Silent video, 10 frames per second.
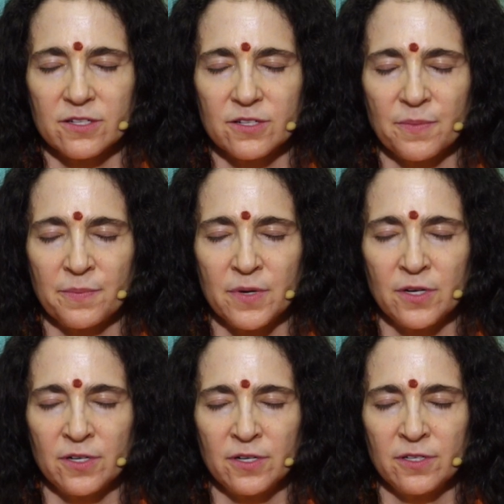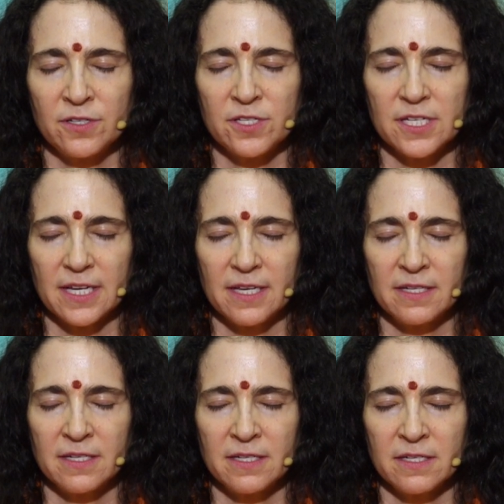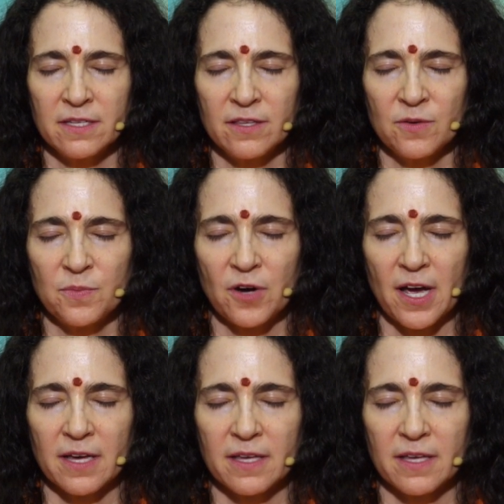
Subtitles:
to merge into the breath,